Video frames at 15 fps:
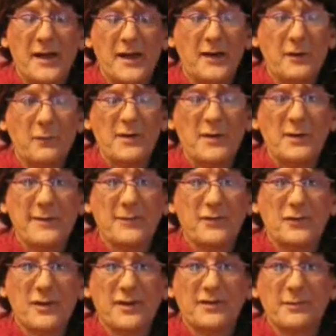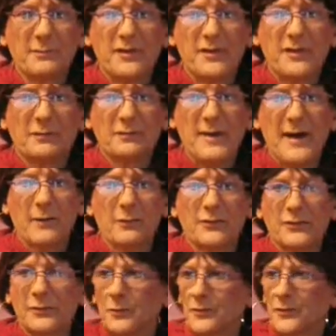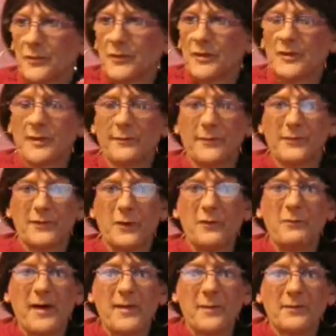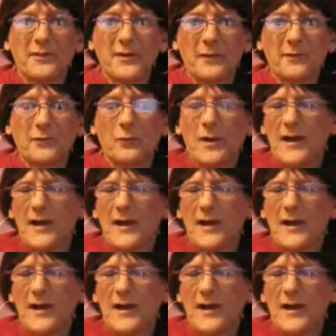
hell, we don't even trust them to use power tools or cook on the stove by themselves.